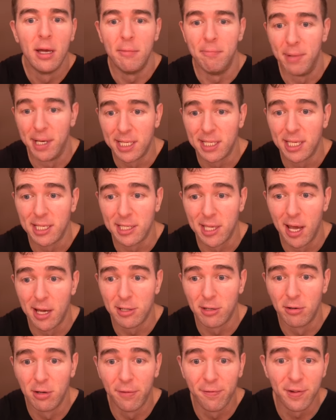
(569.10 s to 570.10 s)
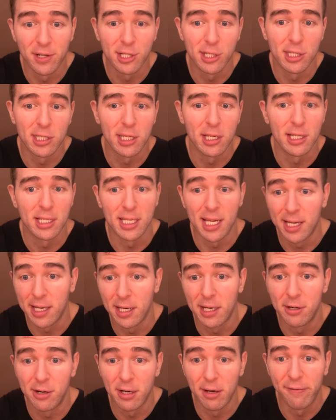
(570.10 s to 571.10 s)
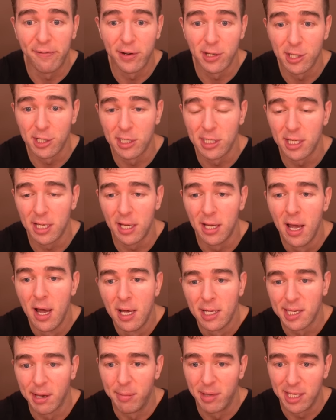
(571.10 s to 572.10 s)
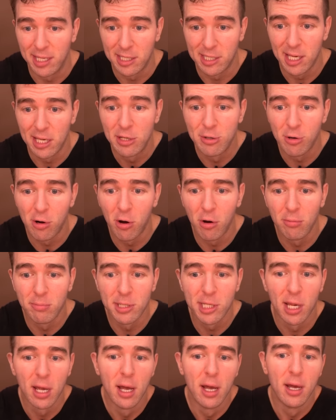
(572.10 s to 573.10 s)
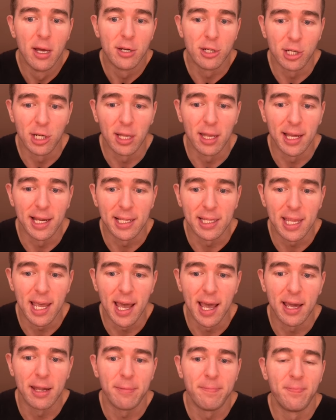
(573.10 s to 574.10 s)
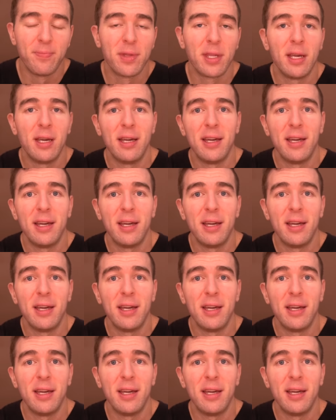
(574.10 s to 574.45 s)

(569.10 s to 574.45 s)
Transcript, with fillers: mixed testosterone deficiency, secondary deficiency, some of these syndromes, shit like that.